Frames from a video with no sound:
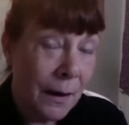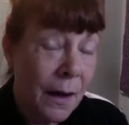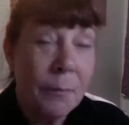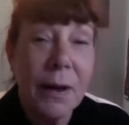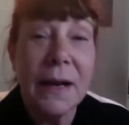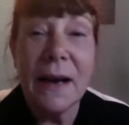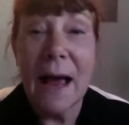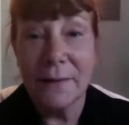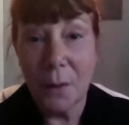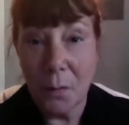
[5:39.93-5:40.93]
But it
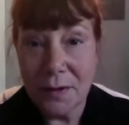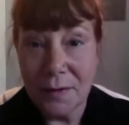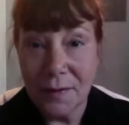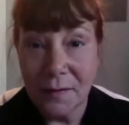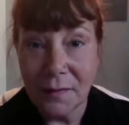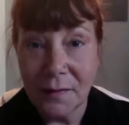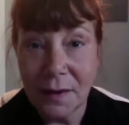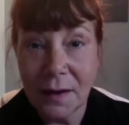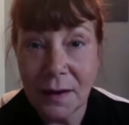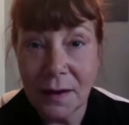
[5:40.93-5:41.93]
has always existed.
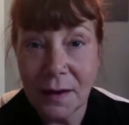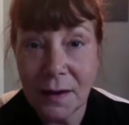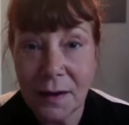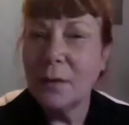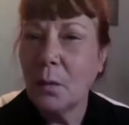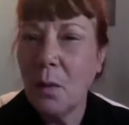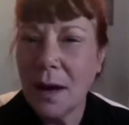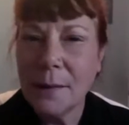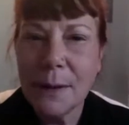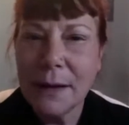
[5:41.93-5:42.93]
And so why
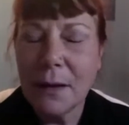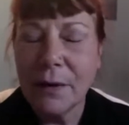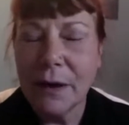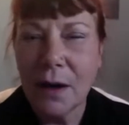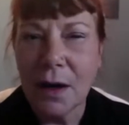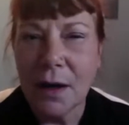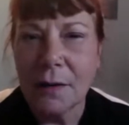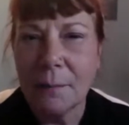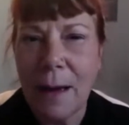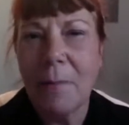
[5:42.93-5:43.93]
am I going
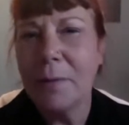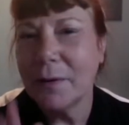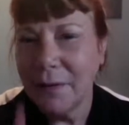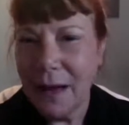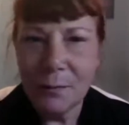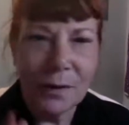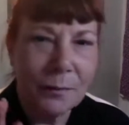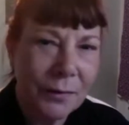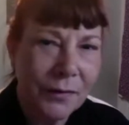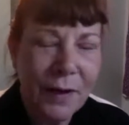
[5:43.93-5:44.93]
on about
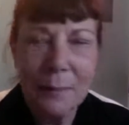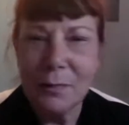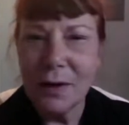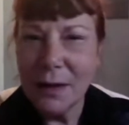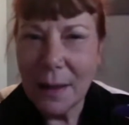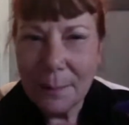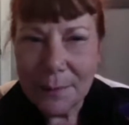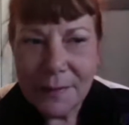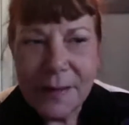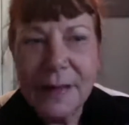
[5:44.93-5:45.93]
perception, cup
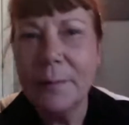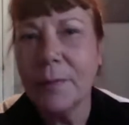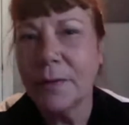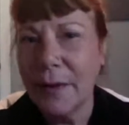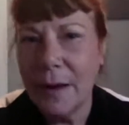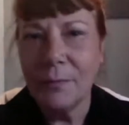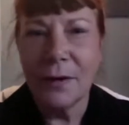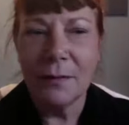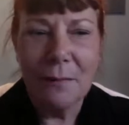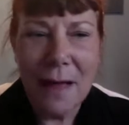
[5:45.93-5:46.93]
of tea,
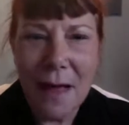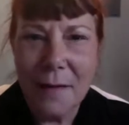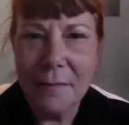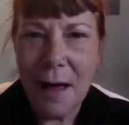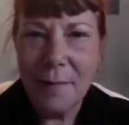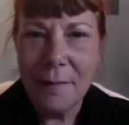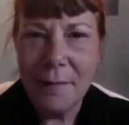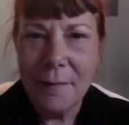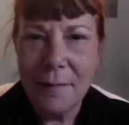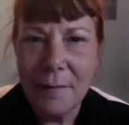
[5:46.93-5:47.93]
perception, blah, blah,
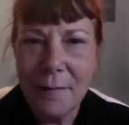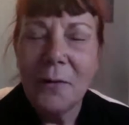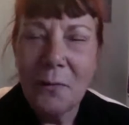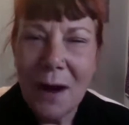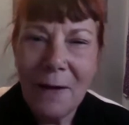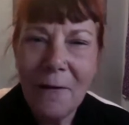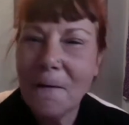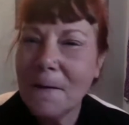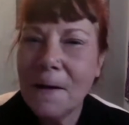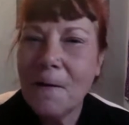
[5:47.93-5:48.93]
blah?
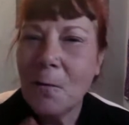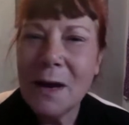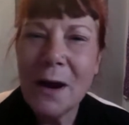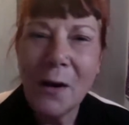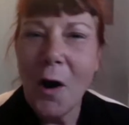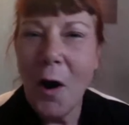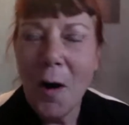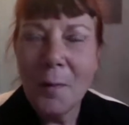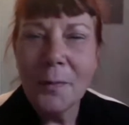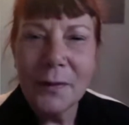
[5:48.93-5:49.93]
Well, we are
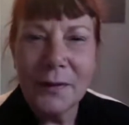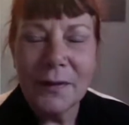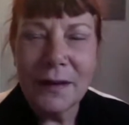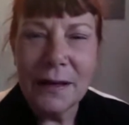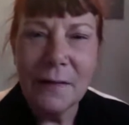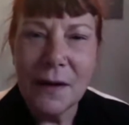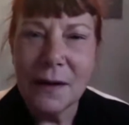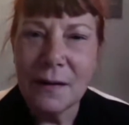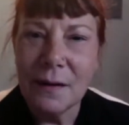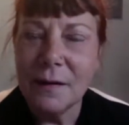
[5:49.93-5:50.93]
all perceiving
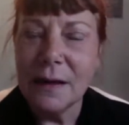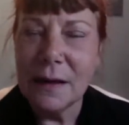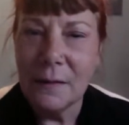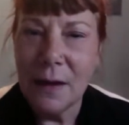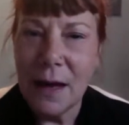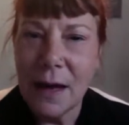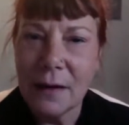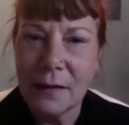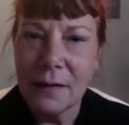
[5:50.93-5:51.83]
this event